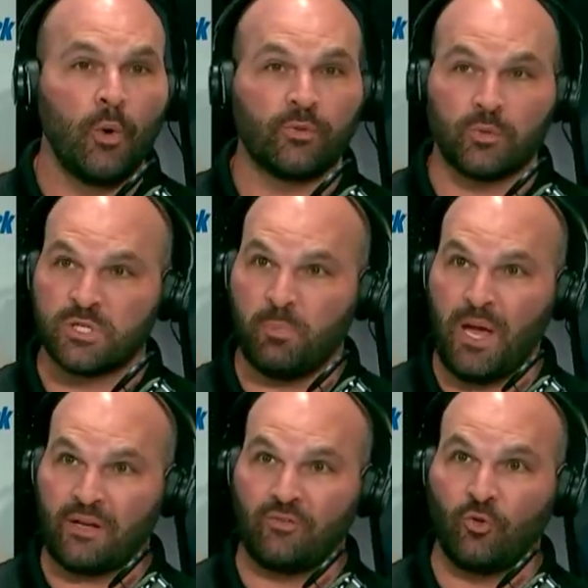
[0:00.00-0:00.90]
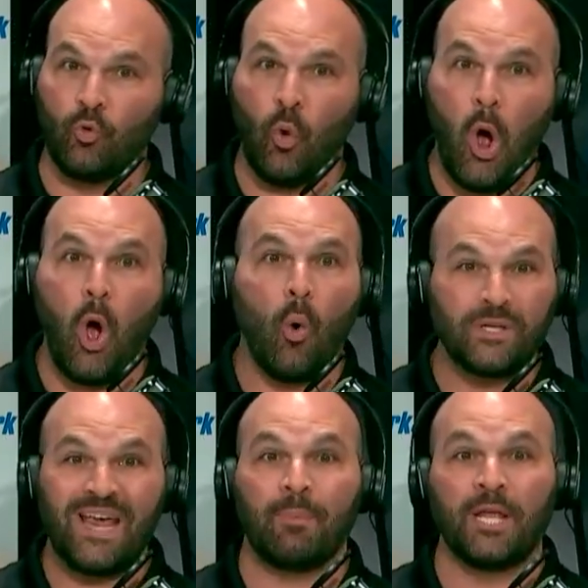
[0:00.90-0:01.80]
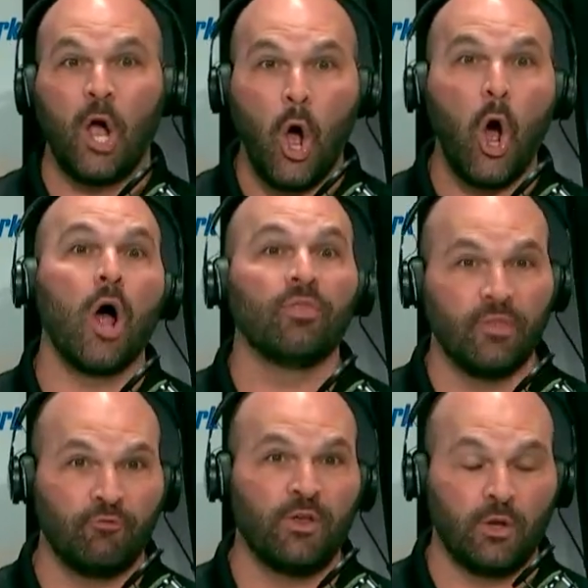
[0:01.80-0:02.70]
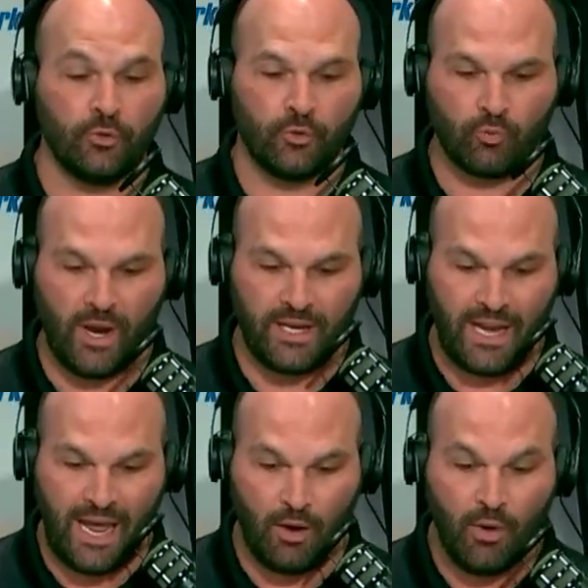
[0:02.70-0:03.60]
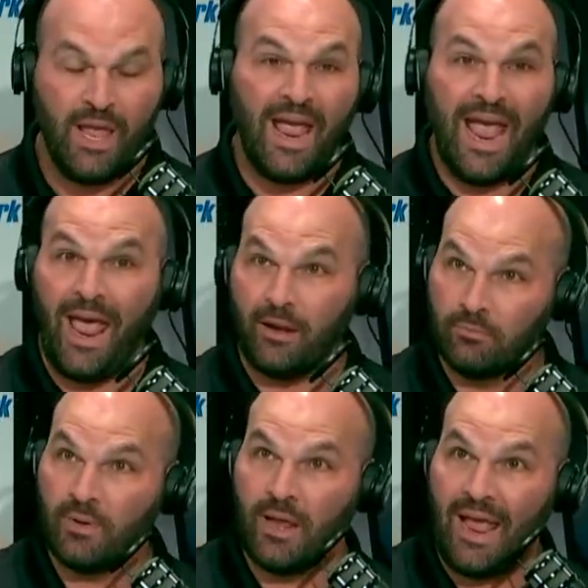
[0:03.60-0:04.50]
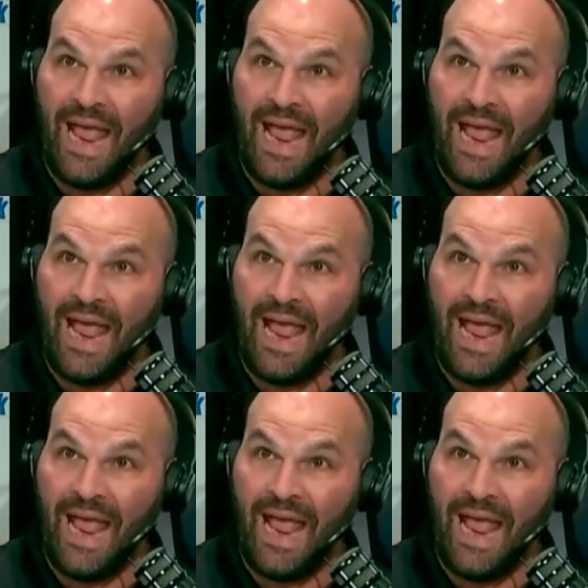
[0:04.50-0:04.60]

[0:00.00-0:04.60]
with respect to what's happening on the field right now and